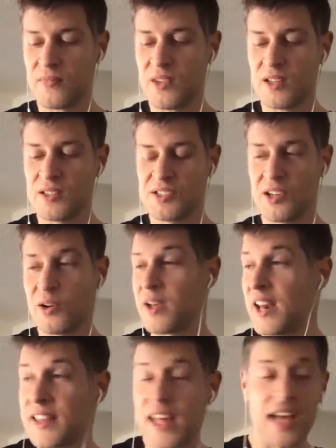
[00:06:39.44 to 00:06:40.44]
So,
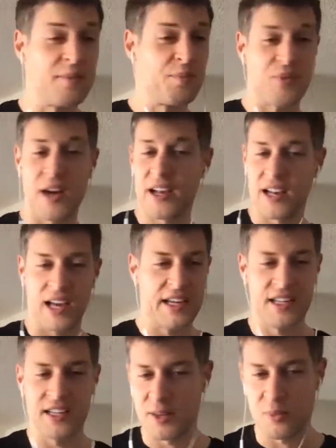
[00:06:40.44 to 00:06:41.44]
getting that bright light
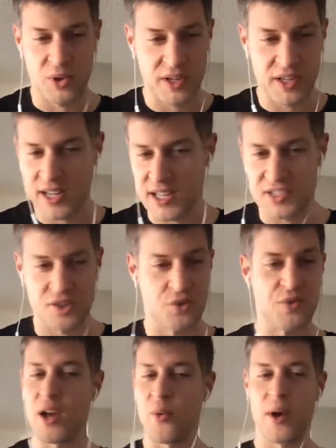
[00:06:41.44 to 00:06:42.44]
in in the morning again, it's a
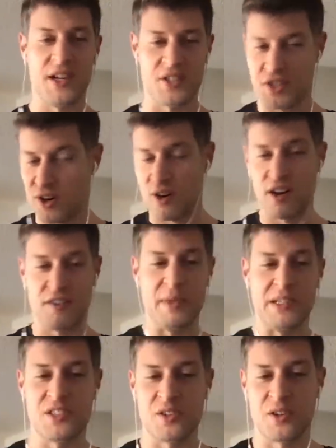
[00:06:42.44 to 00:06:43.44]
great way to turn off
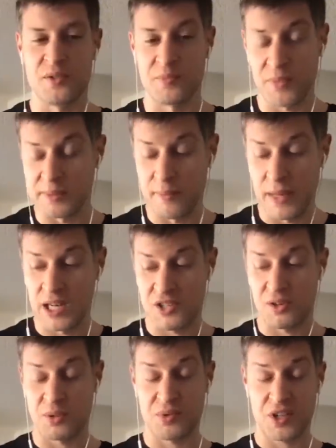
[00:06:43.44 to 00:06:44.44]
melato- mel-
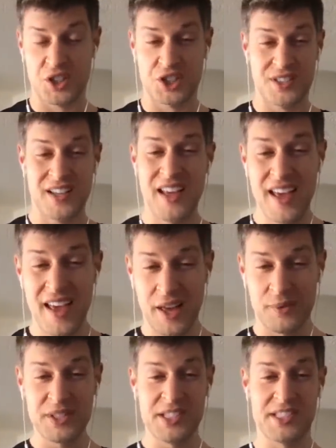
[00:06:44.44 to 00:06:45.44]
melatonin production and
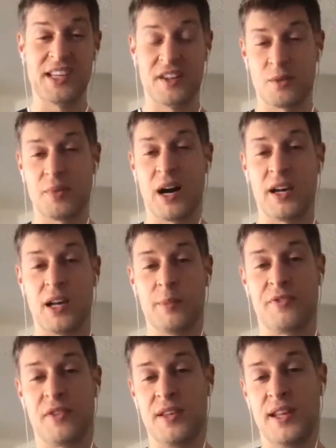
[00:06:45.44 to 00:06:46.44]
really set your body up
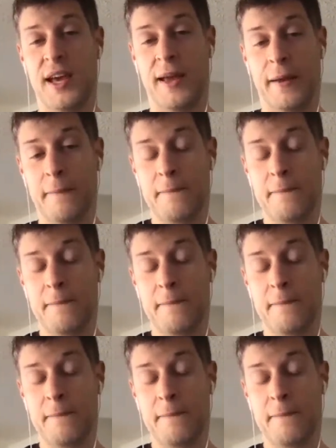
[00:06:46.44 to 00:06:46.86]
for the day.